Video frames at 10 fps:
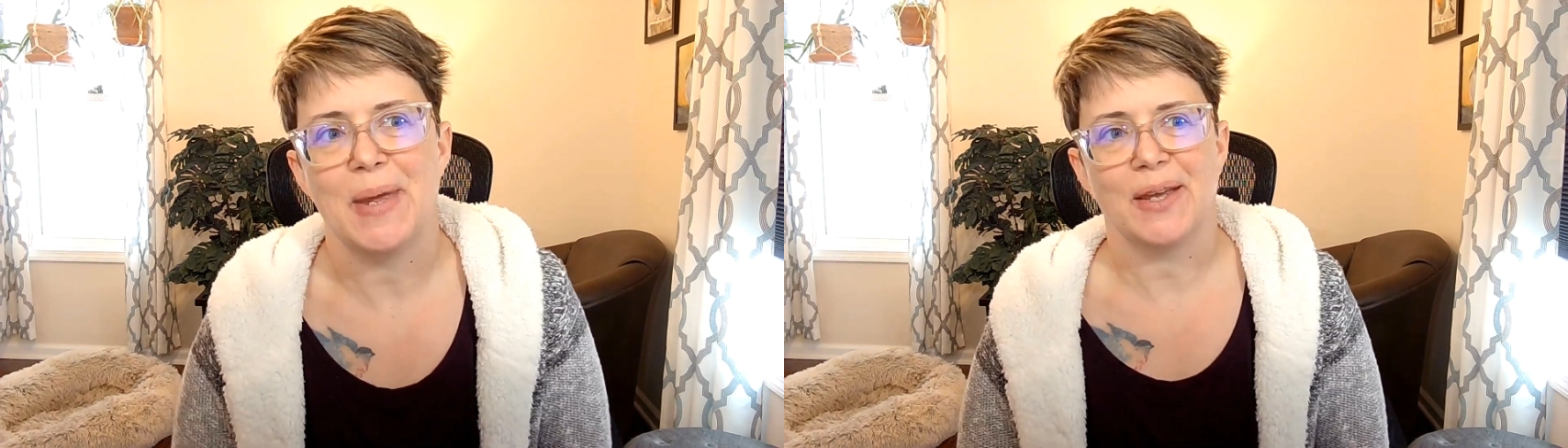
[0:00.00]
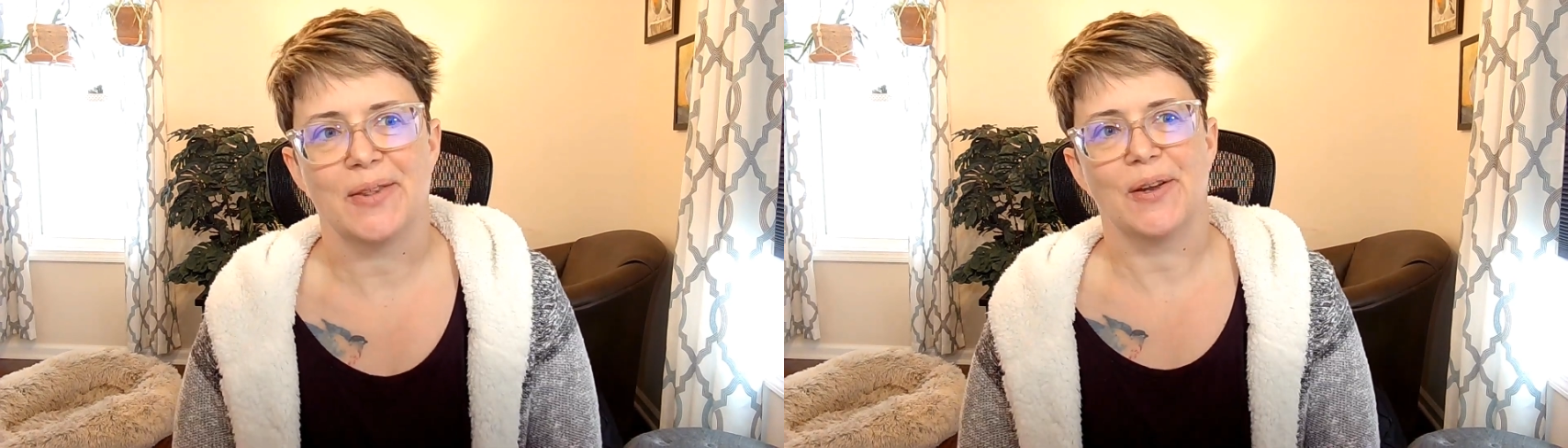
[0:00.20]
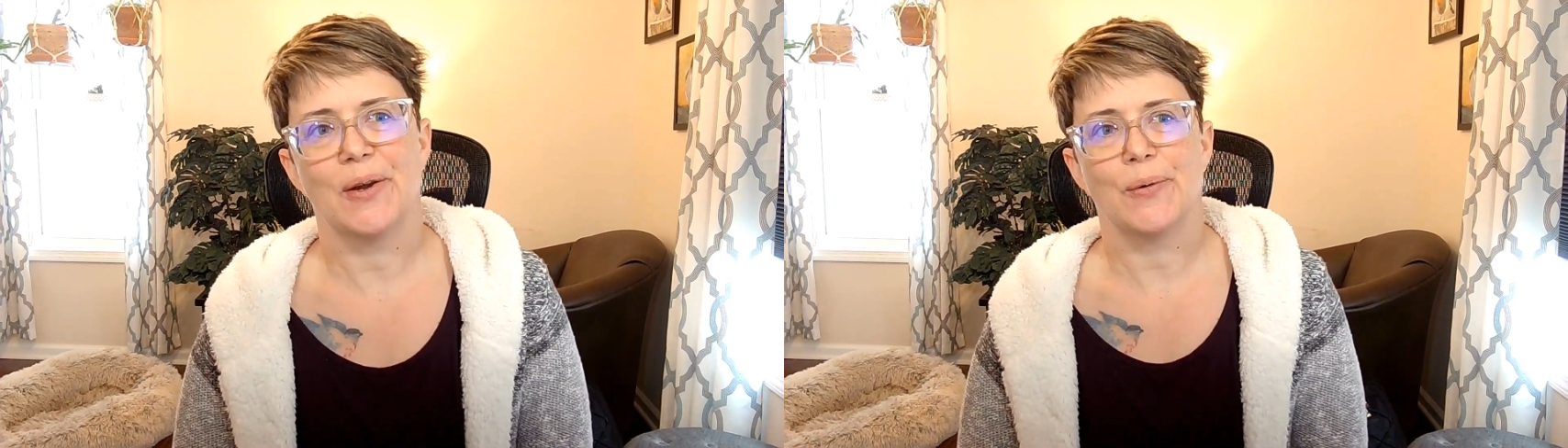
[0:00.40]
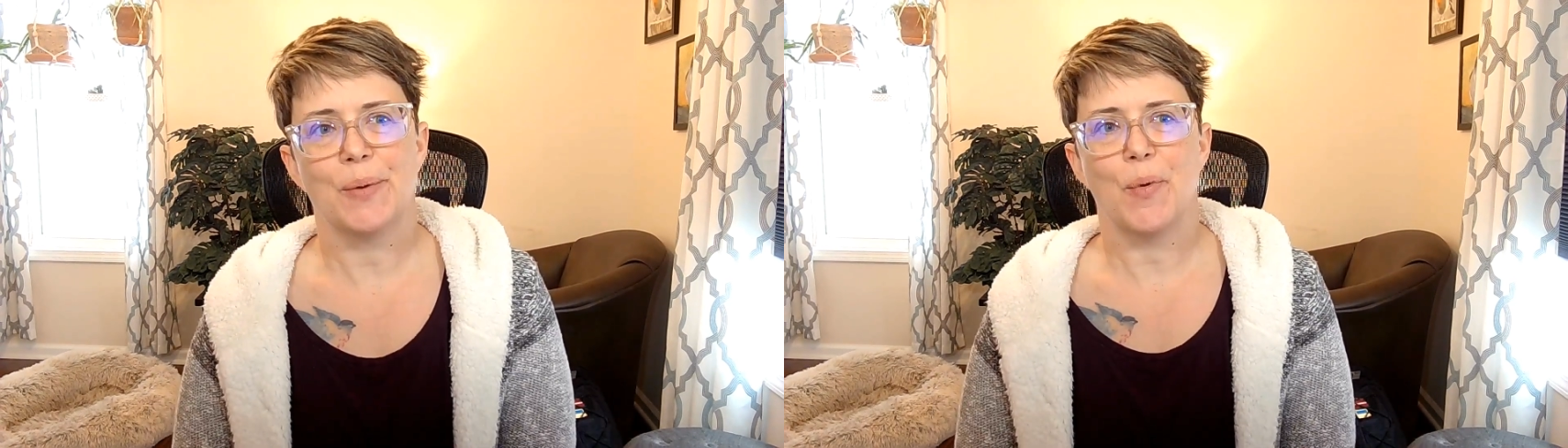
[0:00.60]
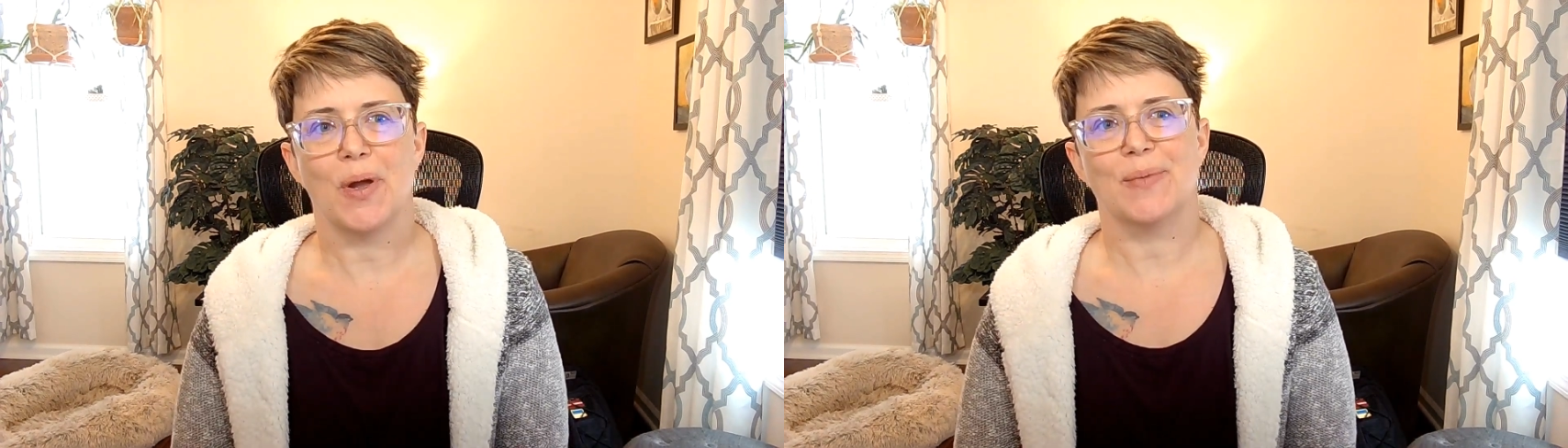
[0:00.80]
pick their own
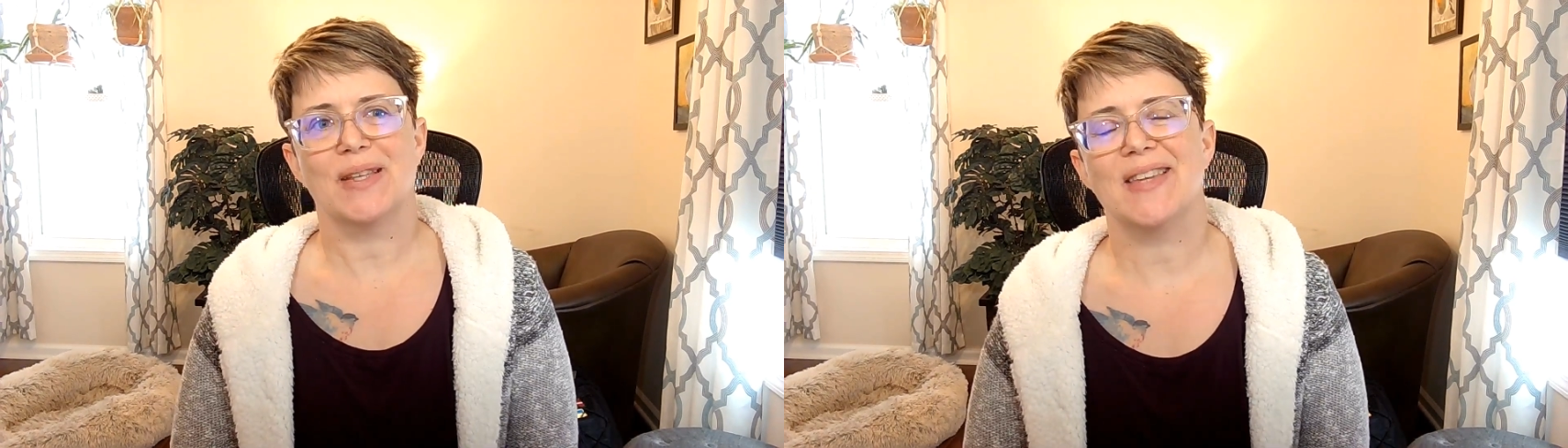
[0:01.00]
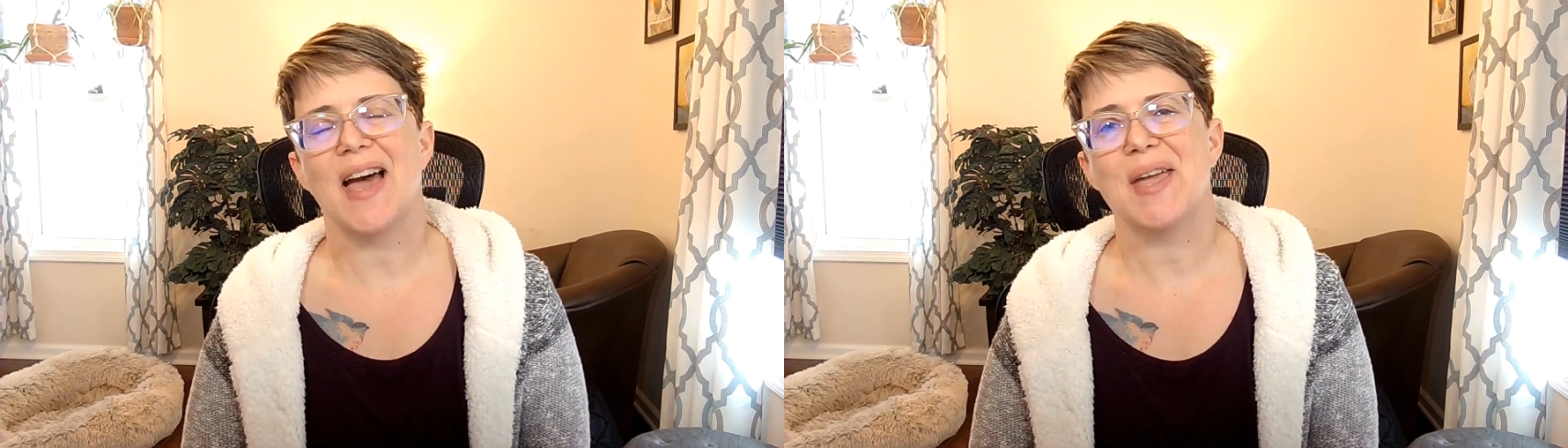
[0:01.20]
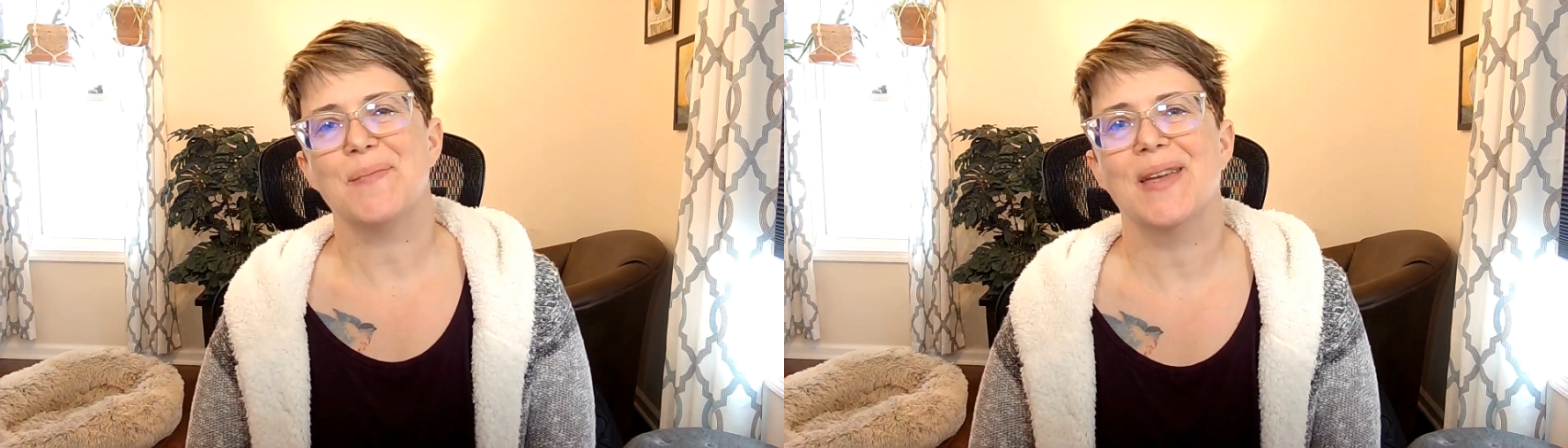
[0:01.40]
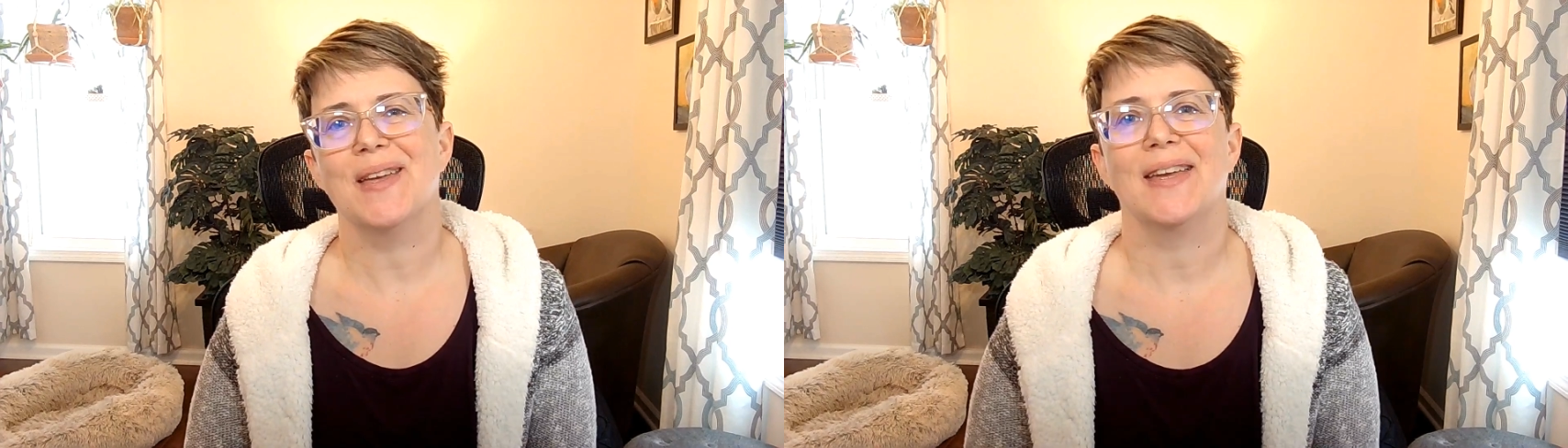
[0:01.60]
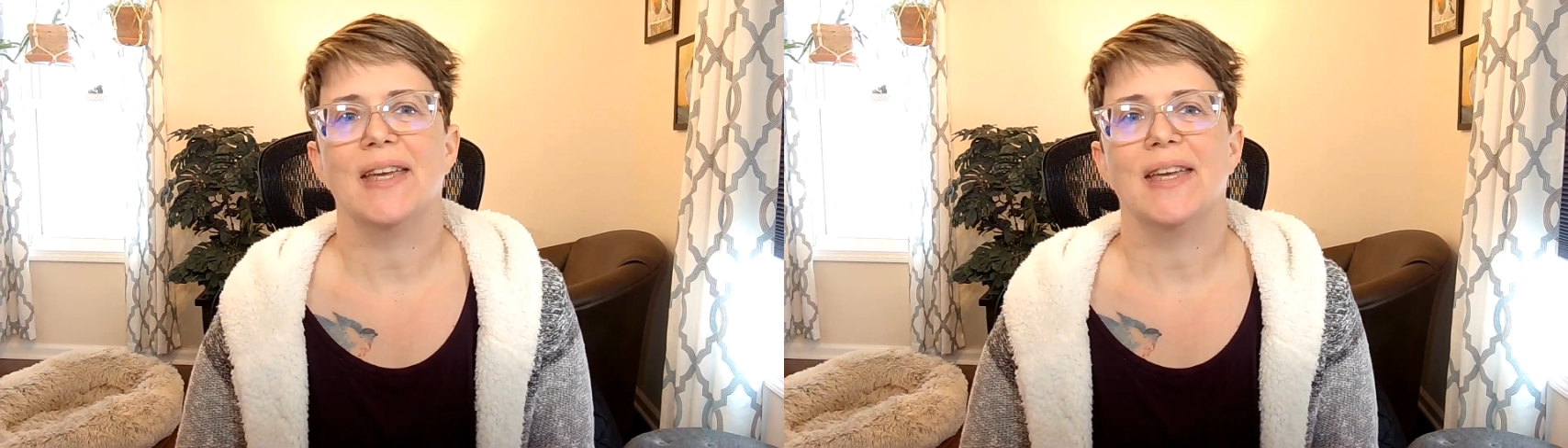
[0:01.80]
appointment time?